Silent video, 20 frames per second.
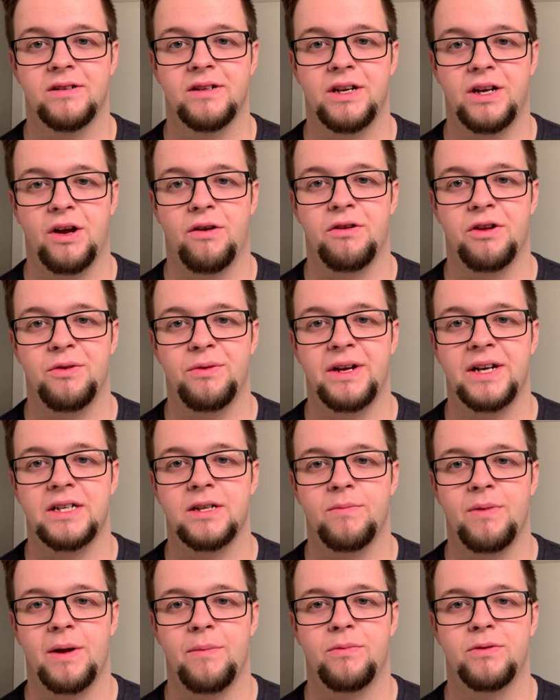You know, you need
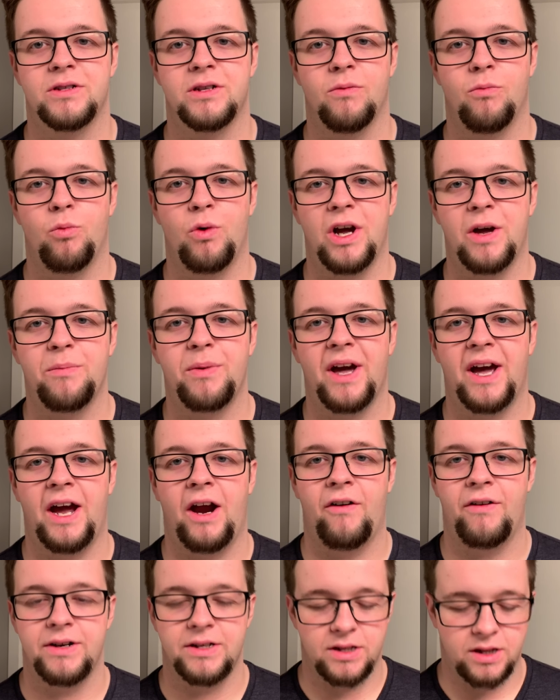to be able to whip
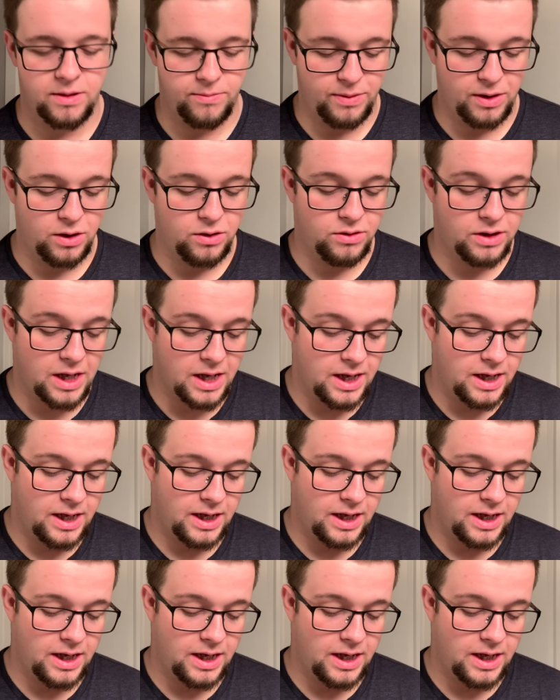air into the bowl,